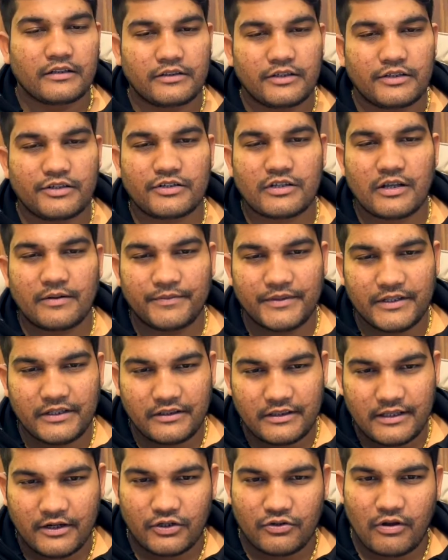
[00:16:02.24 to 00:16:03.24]
This is something
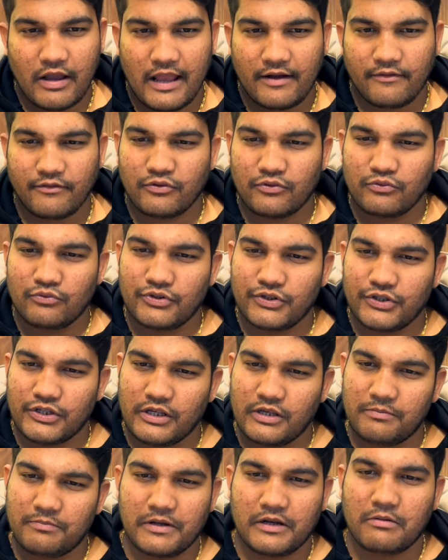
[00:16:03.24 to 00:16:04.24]
that you have to
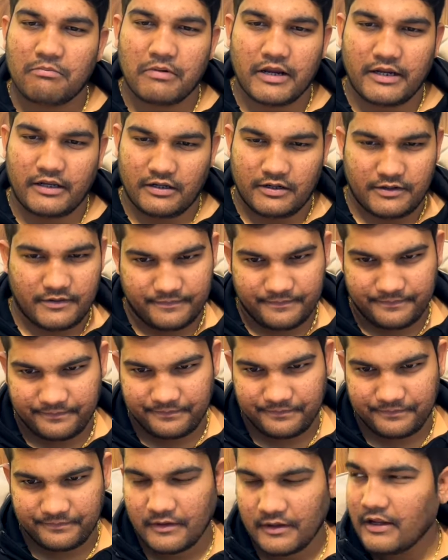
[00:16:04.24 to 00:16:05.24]
keep in mind.
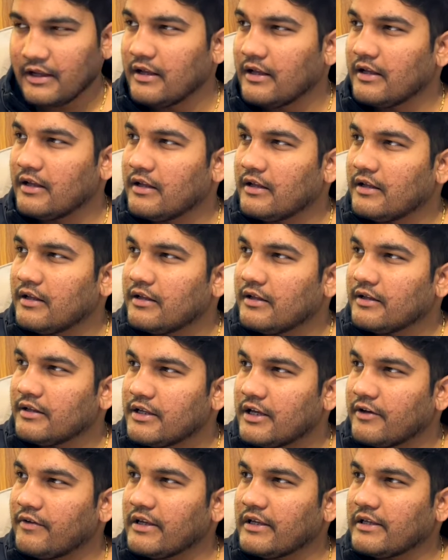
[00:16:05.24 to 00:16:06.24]

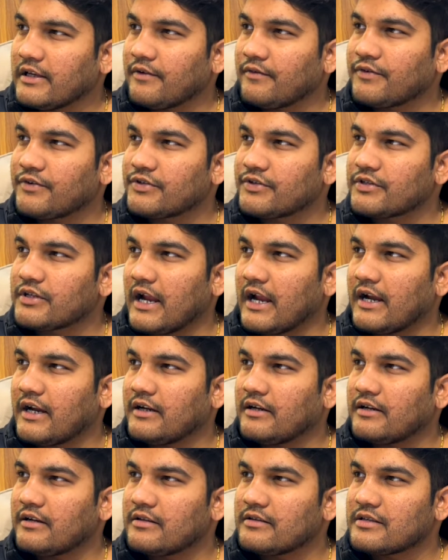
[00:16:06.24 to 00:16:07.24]
Giving gifts
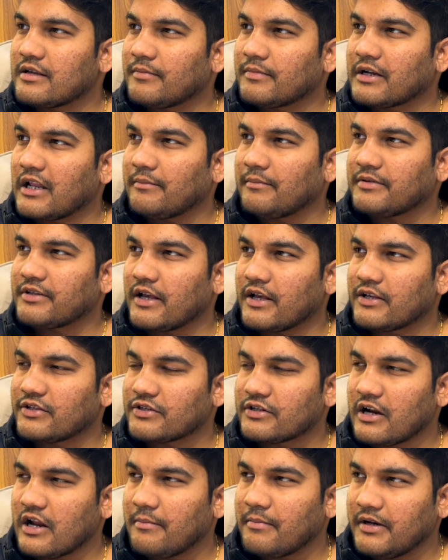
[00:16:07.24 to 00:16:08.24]
and sometimes
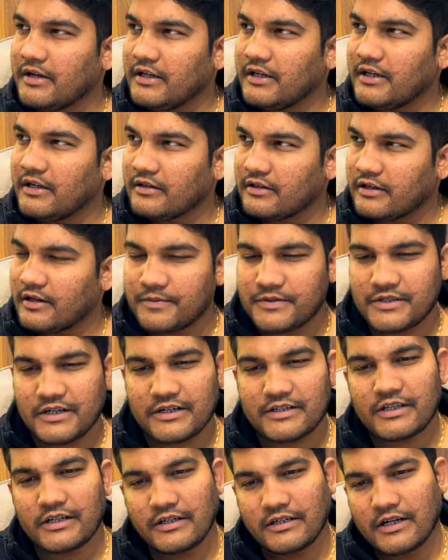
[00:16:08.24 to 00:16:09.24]
extra money, tips,
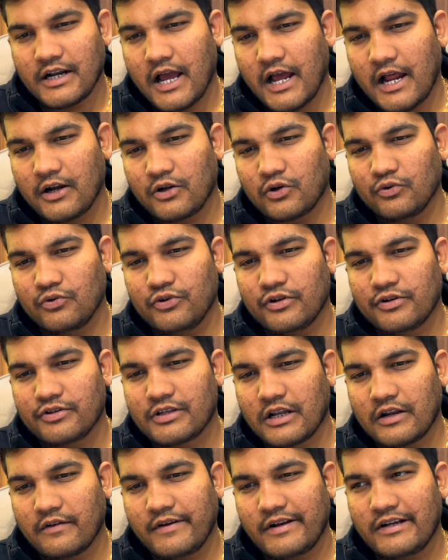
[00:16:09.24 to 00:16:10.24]
etc. to your
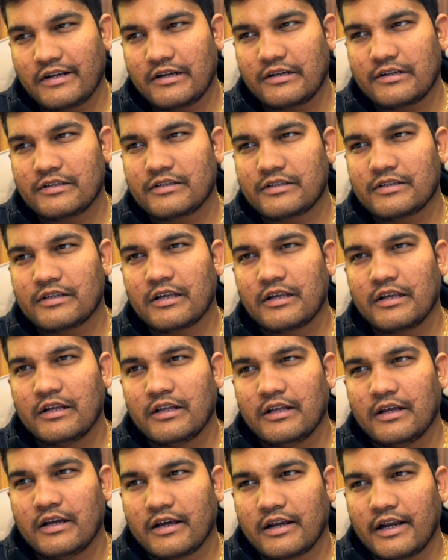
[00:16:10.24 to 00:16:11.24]
servants,
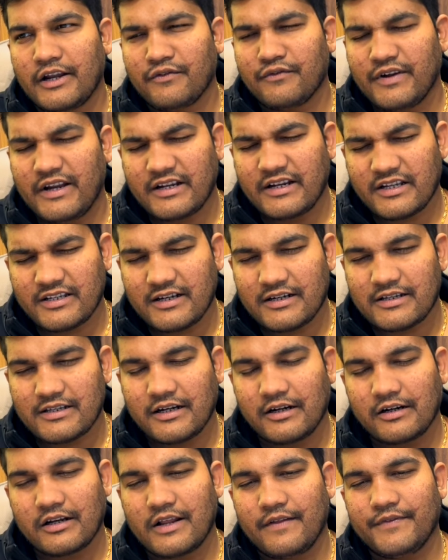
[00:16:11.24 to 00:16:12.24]
right, waiters,
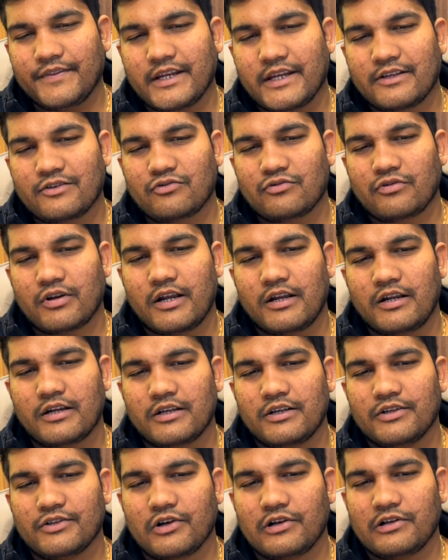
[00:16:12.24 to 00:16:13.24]
etc. in the
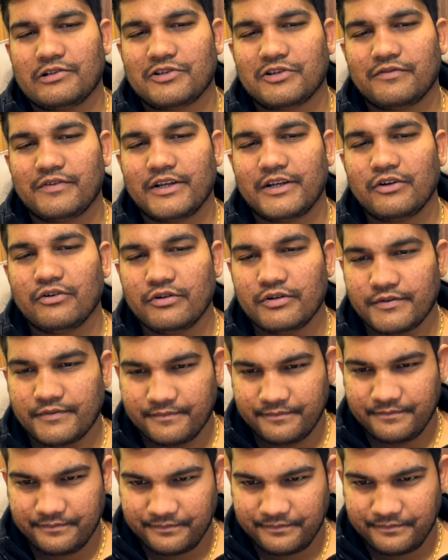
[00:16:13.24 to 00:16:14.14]
restaurant is also very good.